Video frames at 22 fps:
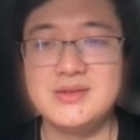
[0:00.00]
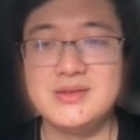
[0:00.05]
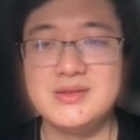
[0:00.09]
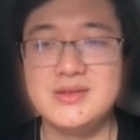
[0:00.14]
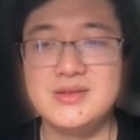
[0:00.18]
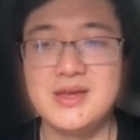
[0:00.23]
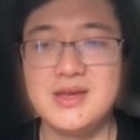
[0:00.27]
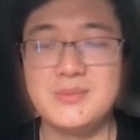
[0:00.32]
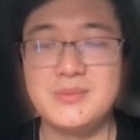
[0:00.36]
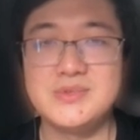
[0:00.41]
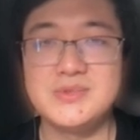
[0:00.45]
the
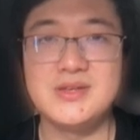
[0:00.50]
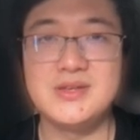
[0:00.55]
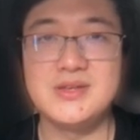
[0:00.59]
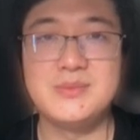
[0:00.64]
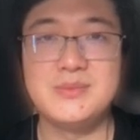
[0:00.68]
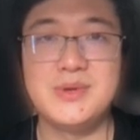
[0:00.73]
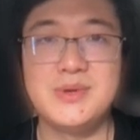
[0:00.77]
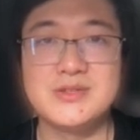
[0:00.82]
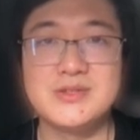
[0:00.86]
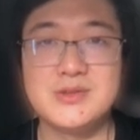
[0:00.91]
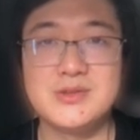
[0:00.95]
empty
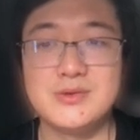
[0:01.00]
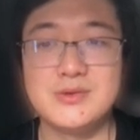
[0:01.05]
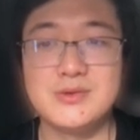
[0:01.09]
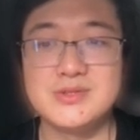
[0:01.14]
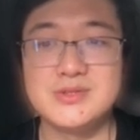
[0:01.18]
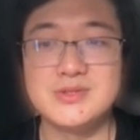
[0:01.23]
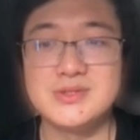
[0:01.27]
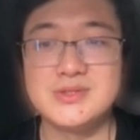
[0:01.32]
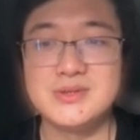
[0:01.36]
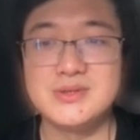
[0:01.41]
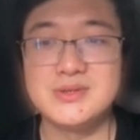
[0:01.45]

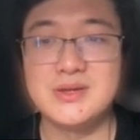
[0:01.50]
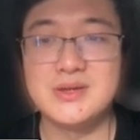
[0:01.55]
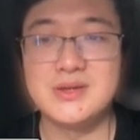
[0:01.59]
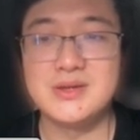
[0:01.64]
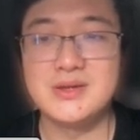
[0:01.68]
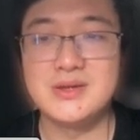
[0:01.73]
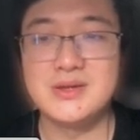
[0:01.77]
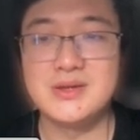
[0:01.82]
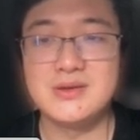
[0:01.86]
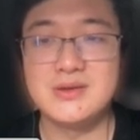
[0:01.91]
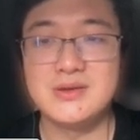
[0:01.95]
pixels,
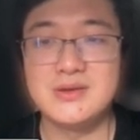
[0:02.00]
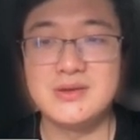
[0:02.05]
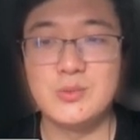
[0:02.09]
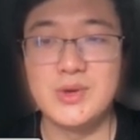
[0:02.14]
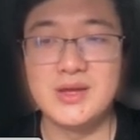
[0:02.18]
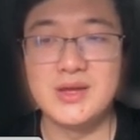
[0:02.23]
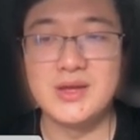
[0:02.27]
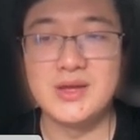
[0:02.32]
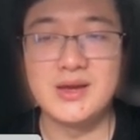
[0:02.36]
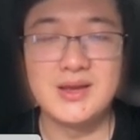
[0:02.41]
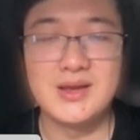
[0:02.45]

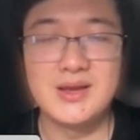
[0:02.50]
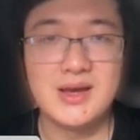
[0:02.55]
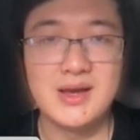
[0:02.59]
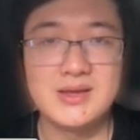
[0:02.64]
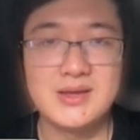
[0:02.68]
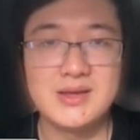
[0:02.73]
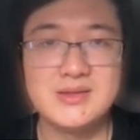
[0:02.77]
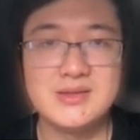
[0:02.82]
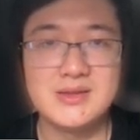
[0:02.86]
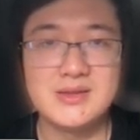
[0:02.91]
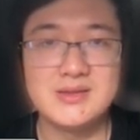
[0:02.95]
when
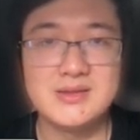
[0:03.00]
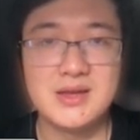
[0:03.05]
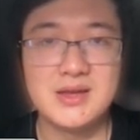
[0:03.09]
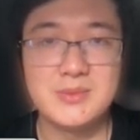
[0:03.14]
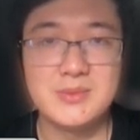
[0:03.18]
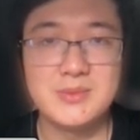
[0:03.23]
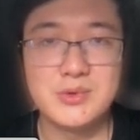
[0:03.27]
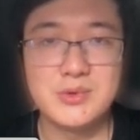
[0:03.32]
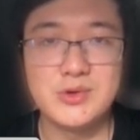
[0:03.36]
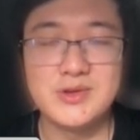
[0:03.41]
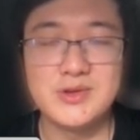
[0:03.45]
aligning
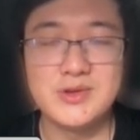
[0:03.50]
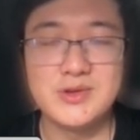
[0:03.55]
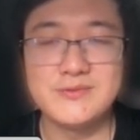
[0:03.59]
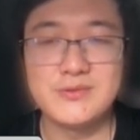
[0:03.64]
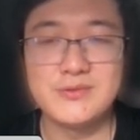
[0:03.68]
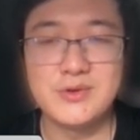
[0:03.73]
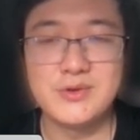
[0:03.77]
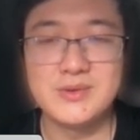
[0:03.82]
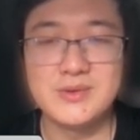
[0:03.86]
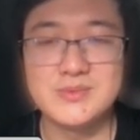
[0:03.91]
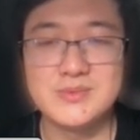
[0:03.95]
neighboring
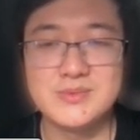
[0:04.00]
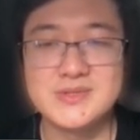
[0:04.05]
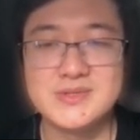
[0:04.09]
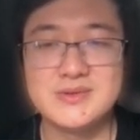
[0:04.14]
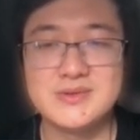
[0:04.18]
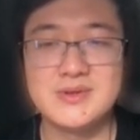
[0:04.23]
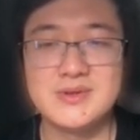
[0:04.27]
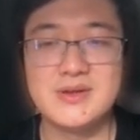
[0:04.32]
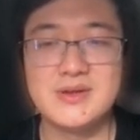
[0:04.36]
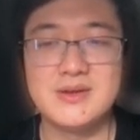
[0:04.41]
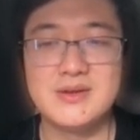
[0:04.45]

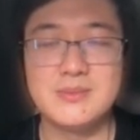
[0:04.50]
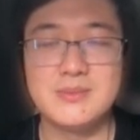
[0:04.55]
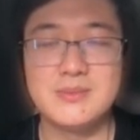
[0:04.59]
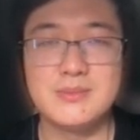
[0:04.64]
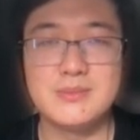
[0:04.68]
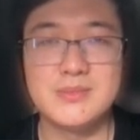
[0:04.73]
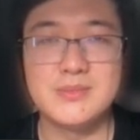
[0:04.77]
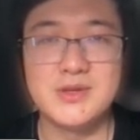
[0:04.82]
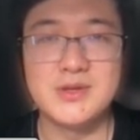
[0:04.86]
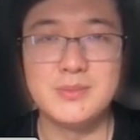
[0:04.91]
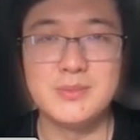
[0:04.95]
frames,
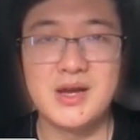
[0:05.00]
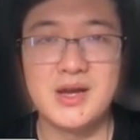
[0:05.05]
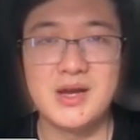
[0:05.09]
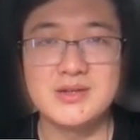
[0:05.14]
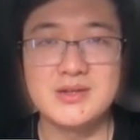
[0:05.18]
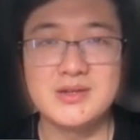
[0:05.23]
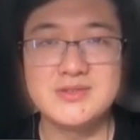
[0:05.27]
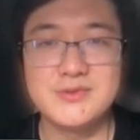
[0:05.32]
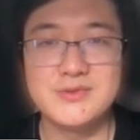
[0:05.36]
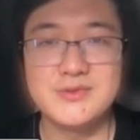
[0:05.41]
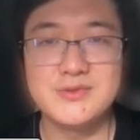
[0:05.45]
the
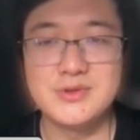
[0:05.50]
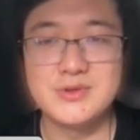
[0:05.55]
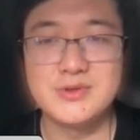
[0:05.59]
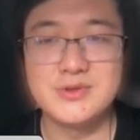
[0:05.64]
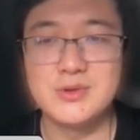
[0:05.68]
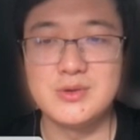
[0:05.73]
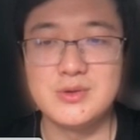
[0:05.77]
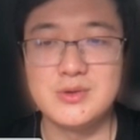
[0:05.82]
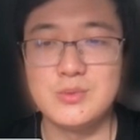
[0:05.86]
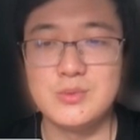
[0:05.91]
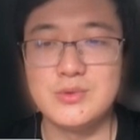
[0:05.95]
max
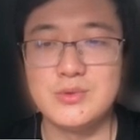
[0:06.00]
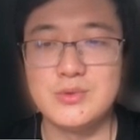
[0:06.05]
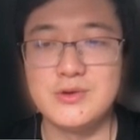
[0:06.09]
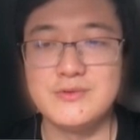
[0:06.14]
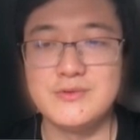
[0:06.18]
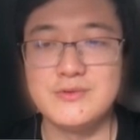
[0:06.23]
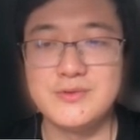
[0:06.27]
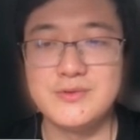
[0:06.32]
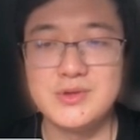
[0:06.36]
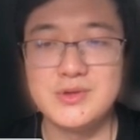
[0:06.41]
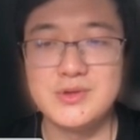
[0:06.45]
filter will
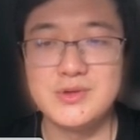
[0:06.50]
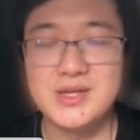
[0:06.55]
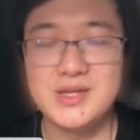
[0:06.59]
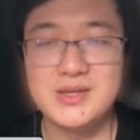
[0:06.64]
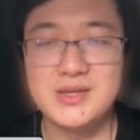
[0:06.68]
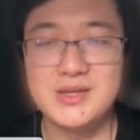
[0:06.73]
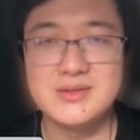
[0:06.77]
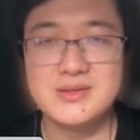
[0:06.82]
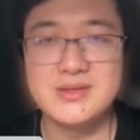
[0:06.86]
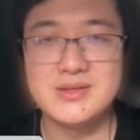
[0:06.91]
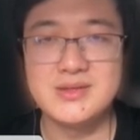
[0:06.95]
fill
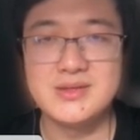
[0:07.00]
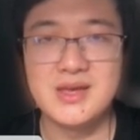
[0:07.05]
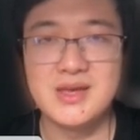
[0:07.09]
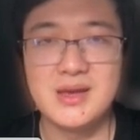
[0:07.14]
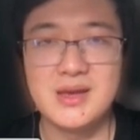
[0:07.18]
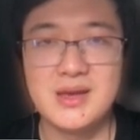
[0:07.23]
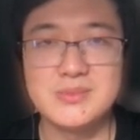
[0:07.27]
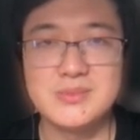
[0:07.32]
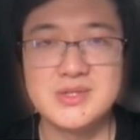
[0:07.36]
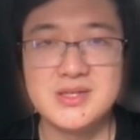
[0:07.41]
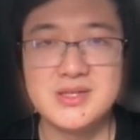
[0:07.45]
in the
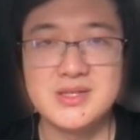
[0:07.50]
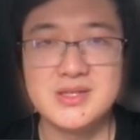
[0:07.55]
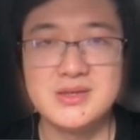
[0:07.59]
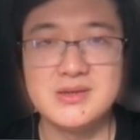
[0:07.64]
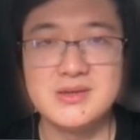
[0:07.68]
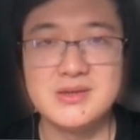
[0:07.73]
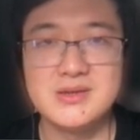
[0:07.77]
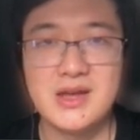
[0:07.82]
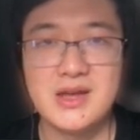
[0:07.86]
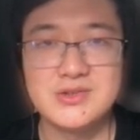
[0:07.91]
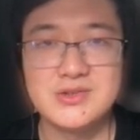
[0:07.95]
empty
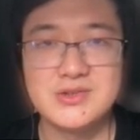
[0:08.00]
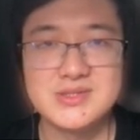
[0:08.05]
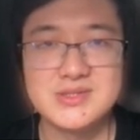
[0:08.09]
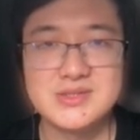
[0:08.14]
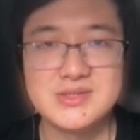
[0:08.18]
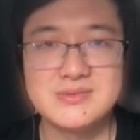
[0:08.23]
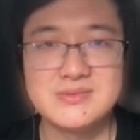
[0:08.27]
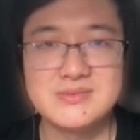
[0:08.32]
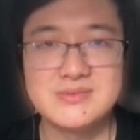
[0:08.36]
edges.